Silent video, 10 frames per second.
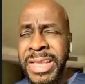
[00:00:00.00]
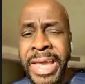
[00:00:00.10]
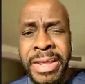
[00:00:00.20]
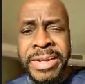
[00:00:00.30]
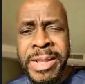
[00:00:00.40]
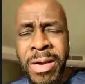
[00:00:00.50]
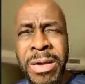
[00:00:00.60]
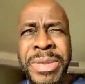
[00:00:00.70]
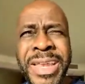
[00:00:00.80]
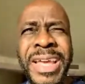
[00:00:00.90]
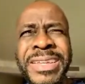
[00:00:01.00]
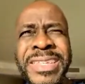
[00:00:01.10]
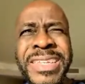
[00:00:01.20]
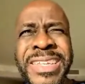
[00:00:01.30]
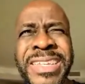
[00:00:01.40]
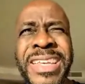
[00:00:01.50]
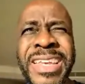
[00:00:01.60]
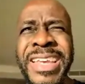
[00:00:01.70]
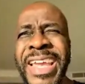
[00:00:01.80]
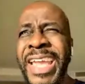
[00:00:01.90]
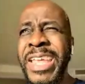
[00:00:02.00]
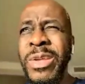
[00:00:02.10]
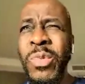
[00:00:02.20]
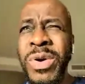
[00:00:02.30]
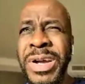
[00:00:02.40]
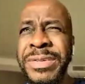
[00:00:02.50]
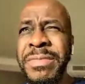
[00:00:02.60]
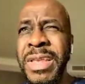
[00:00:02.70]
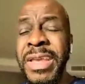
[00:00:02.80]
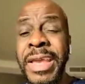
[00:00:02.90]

got out of the army in 1981.